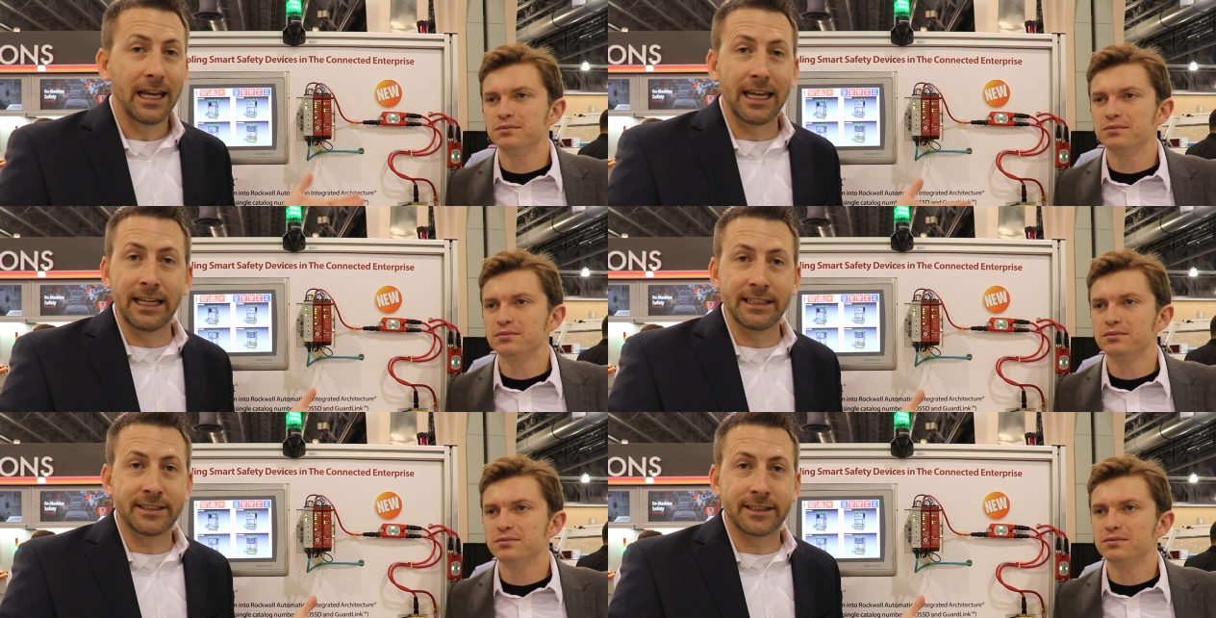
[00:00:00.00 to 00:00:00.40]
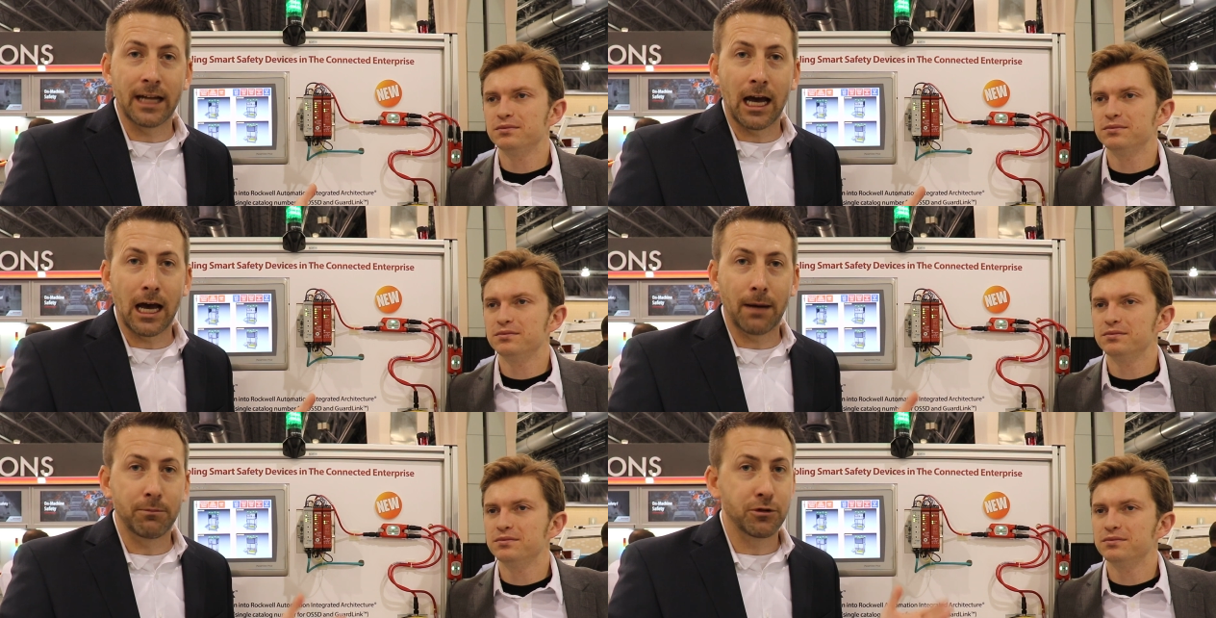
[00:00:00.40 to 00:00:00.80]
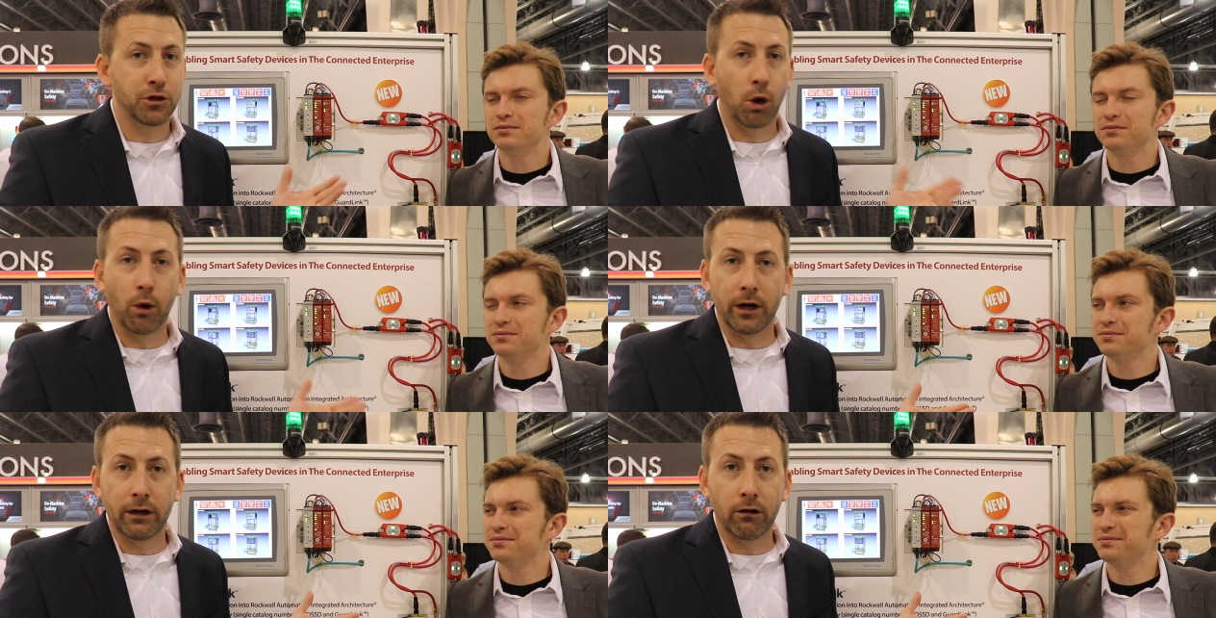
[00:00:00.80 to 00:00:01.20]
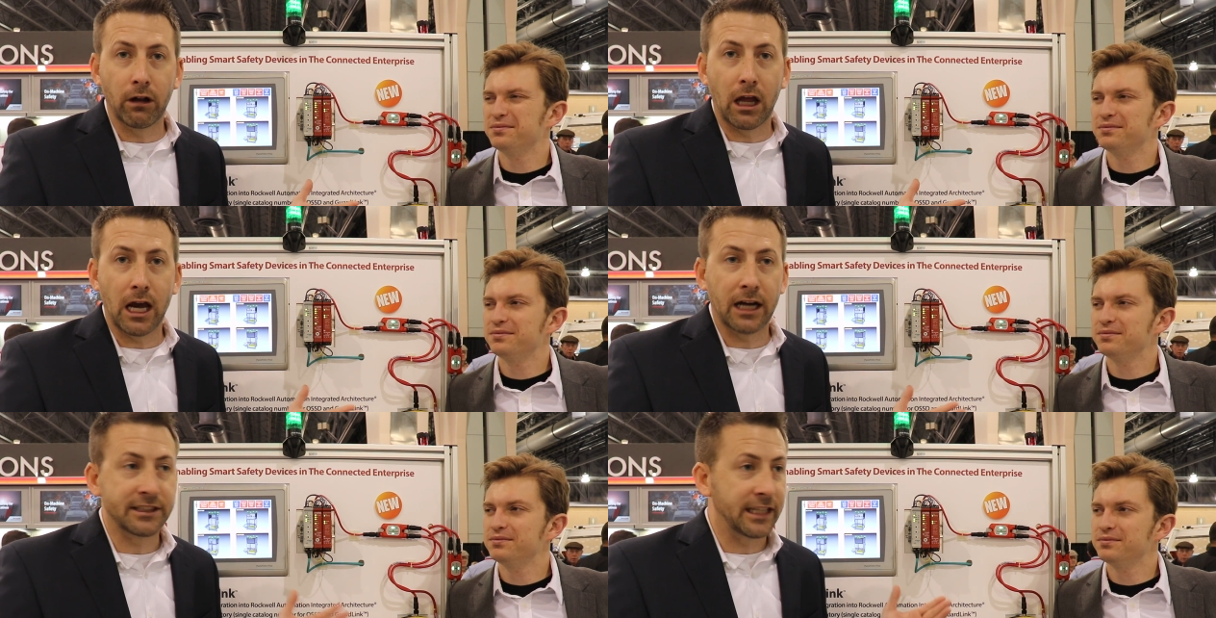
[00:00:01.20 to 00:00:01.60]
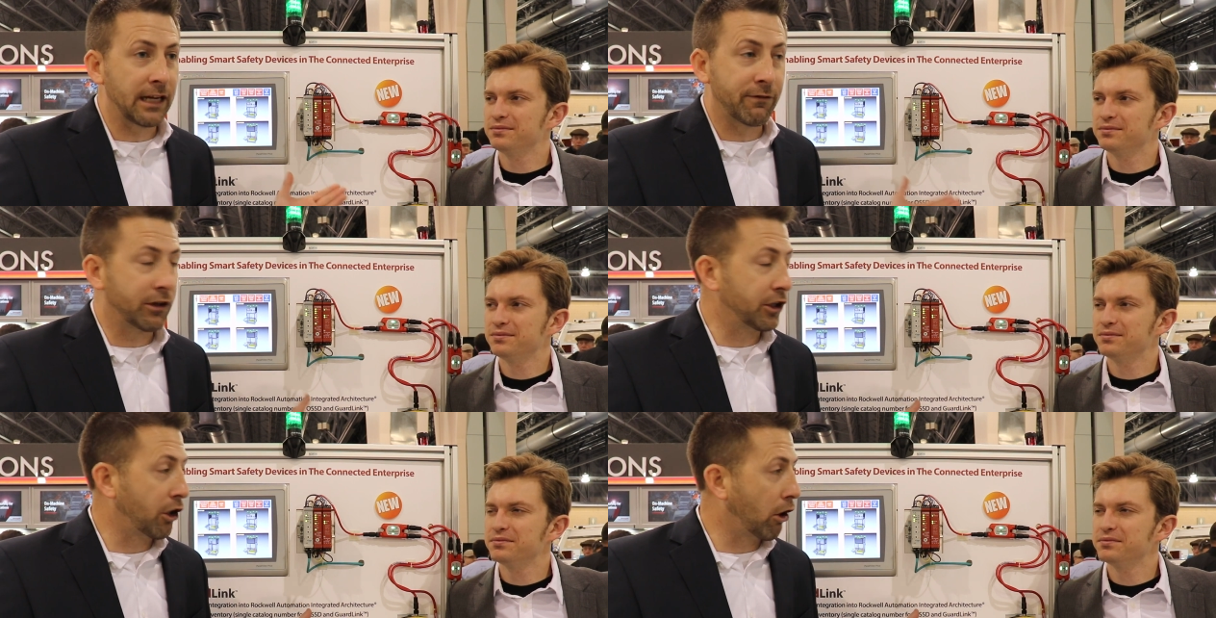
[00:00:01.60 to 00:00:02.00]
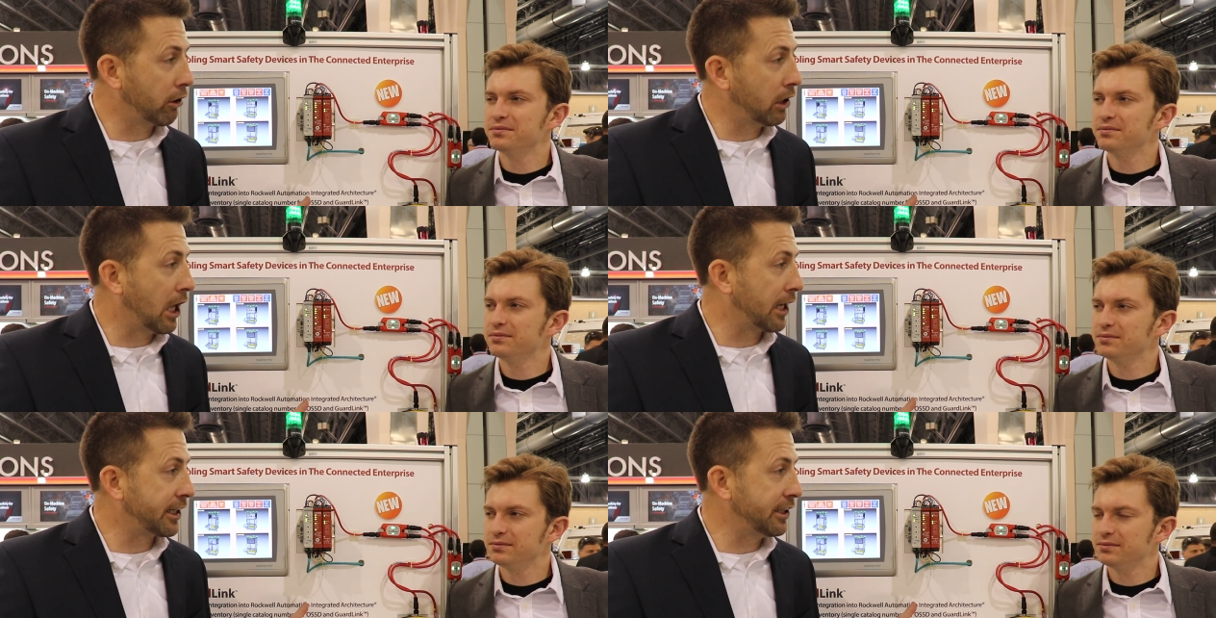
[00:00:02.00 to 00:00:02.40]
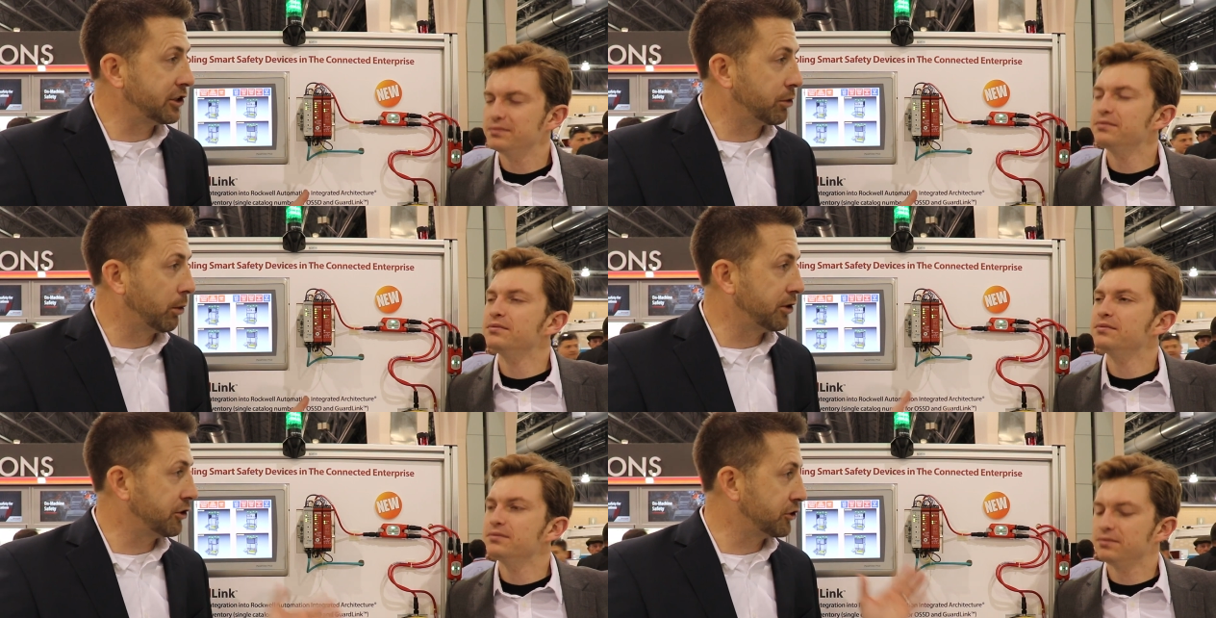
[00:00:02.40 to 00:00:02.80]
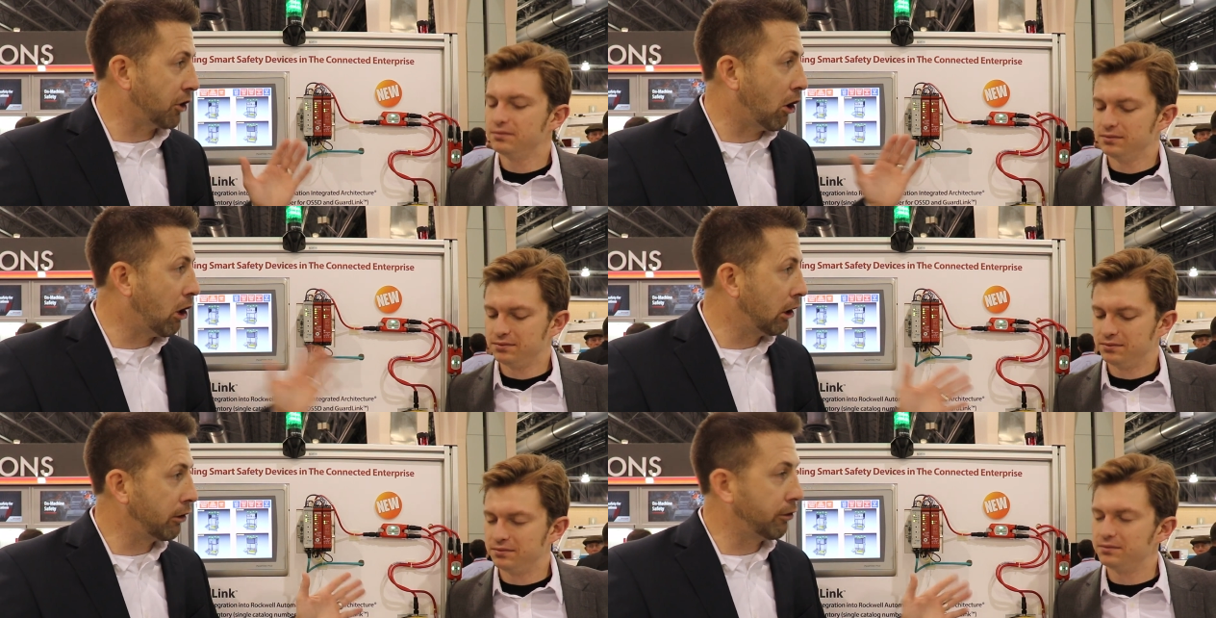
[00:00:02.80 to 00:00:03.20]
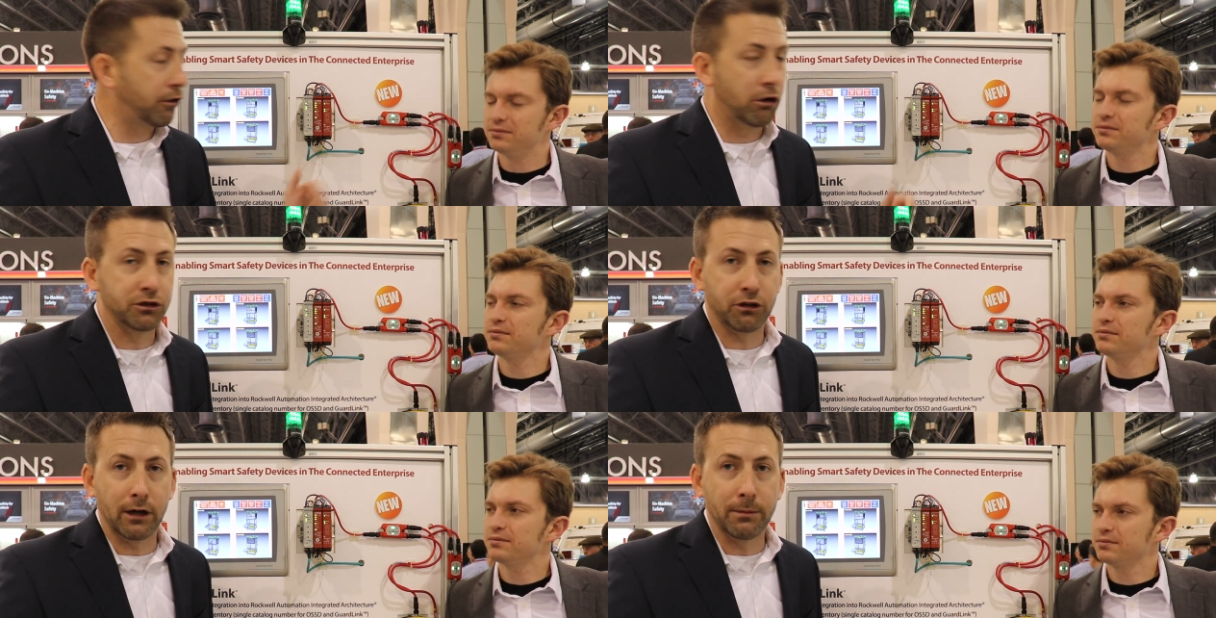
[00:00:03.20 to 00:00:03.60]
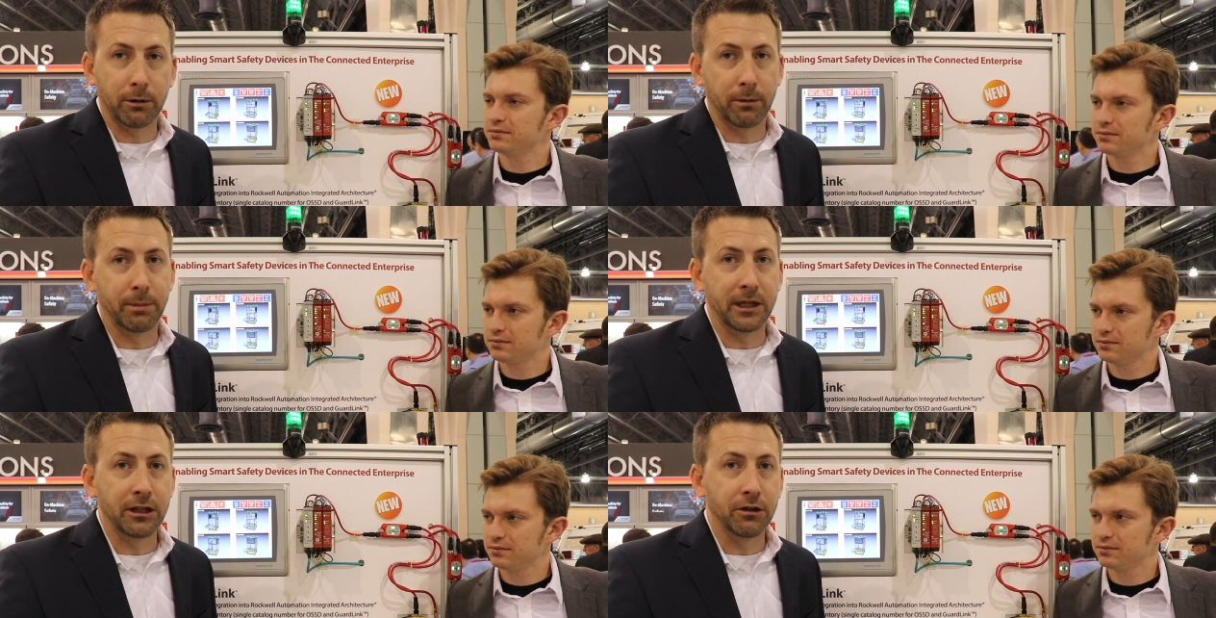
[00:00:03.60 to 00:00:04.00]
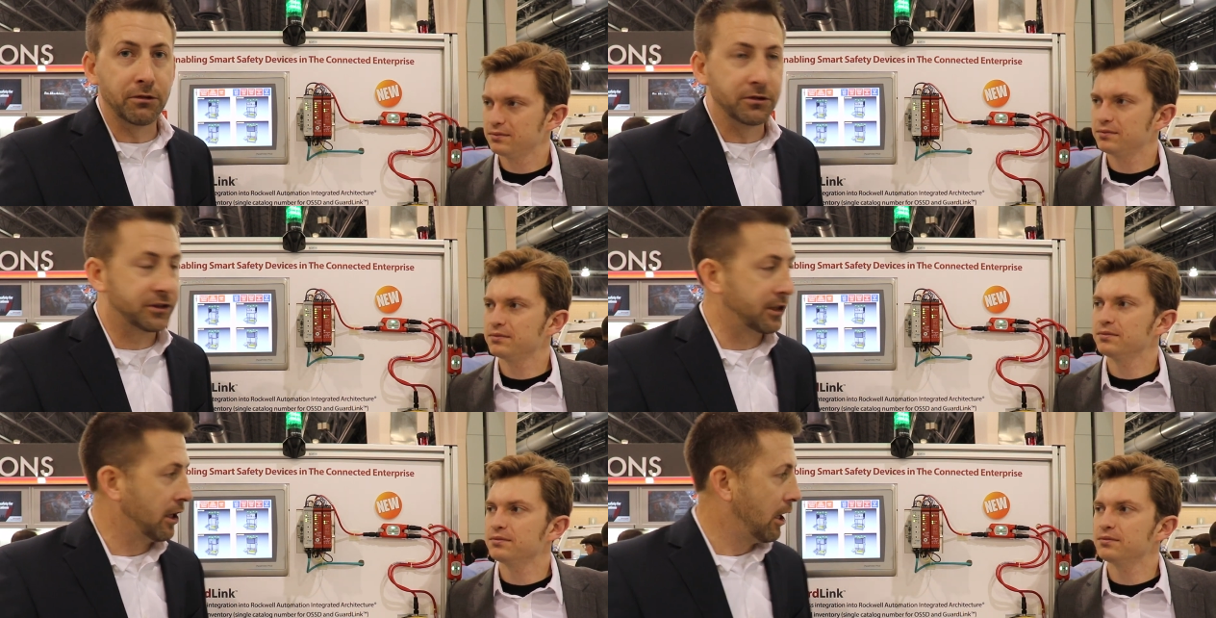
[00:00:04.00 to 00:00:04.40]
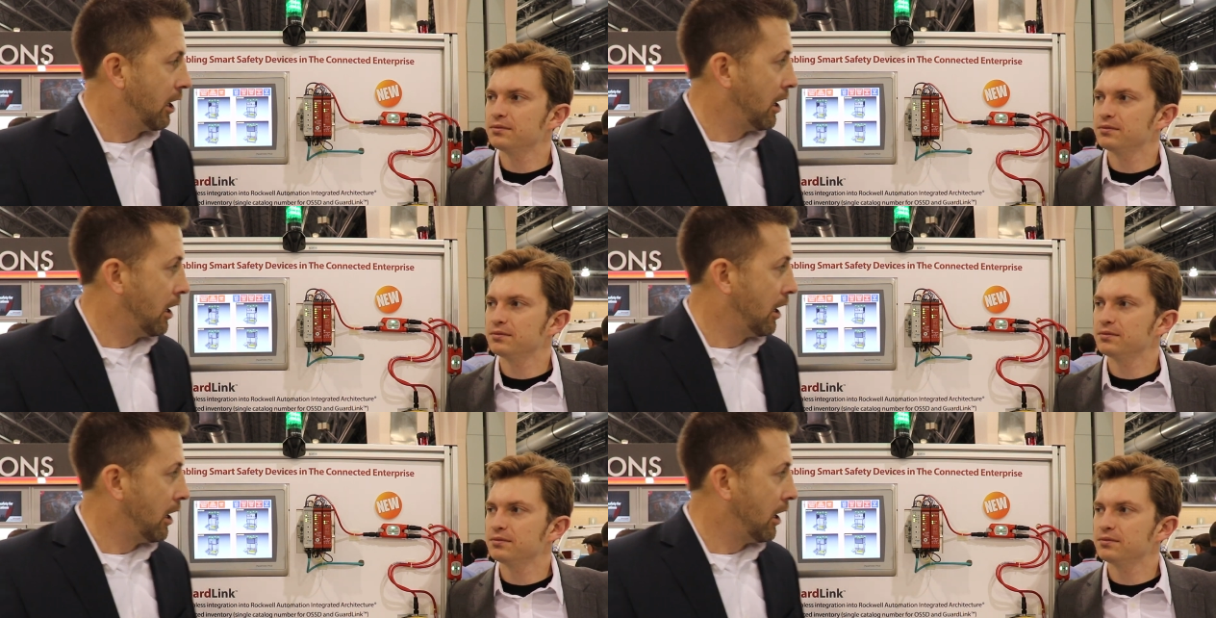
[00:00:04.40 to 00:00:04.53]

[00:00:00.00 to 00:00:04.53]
Speaker 1: e-stop, door interlocks, even guard locking switches, all of those are able to be used.